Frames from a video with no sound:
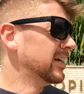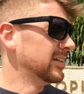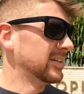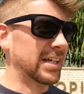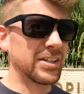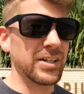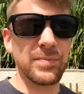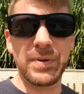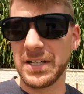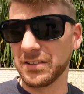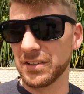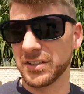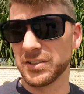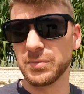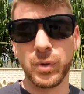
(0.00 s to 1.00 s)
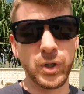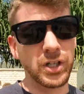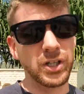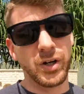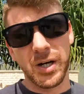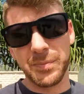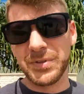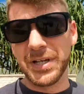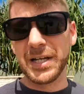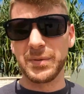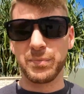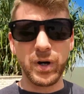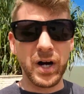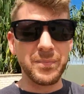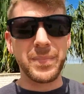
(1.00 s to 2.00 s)
that they make look more updated,
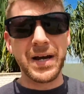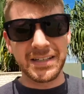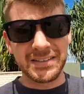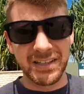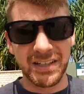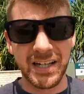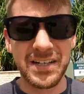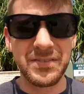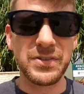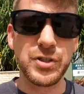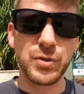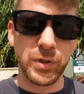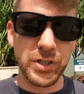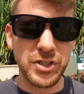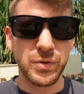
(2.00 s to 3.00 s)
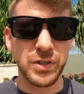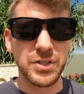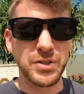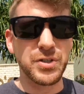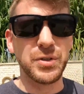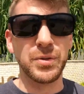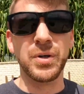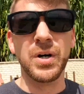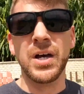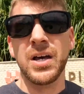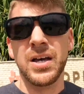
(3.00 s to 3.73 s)
brought back to life in twenty twenty-two.